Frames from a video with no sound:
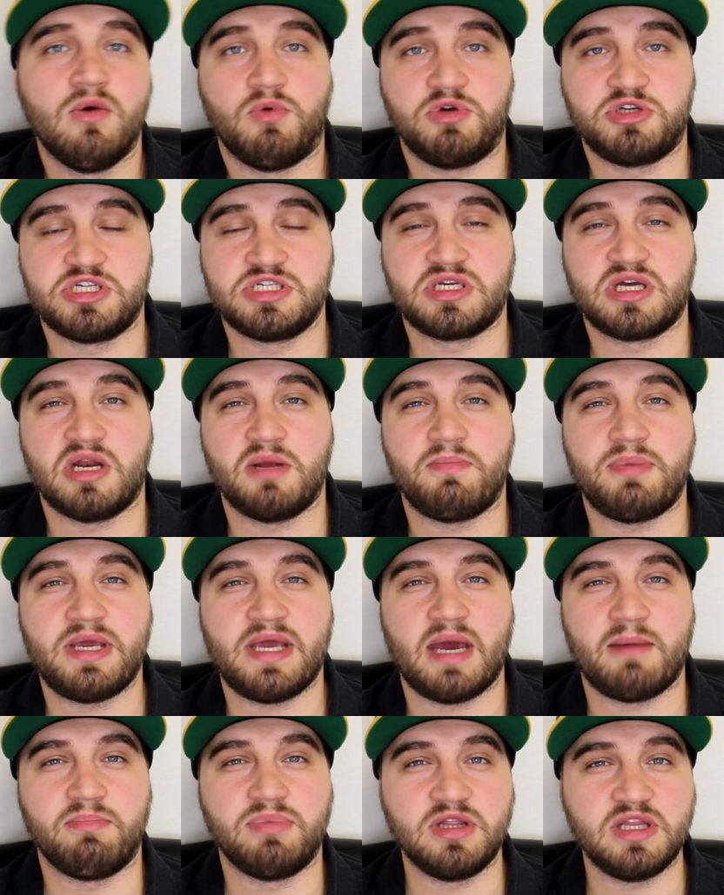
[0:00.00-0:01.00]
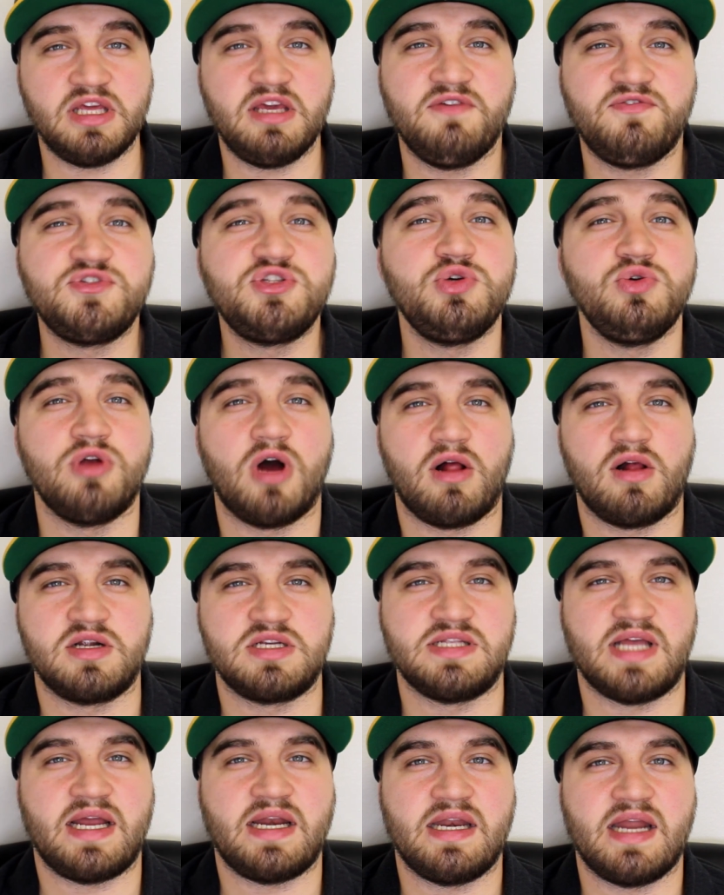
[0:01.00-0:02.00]
which is going to be, I believe,
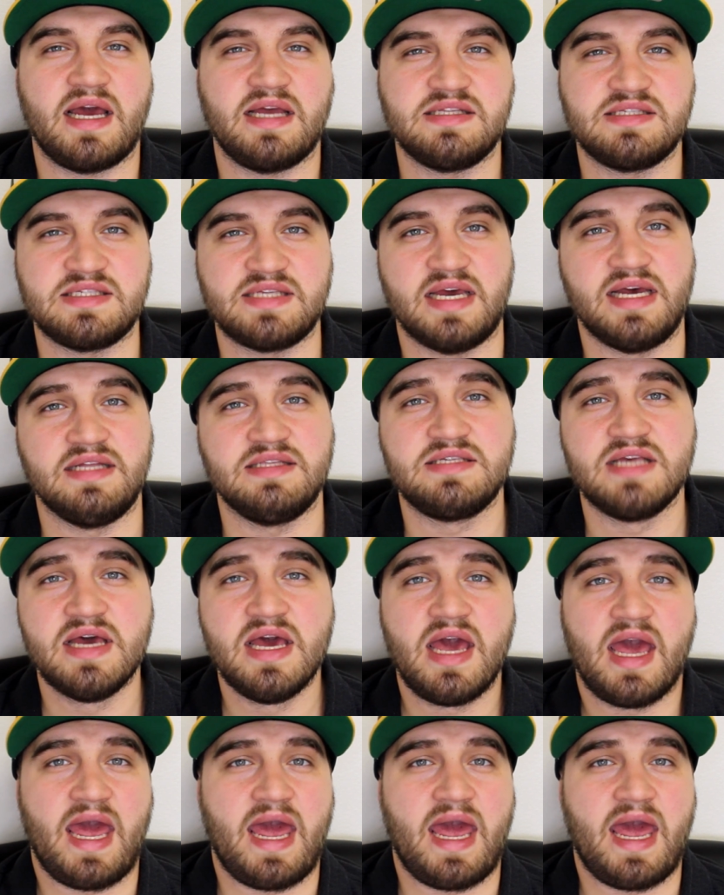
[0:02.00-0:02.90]
$2.99.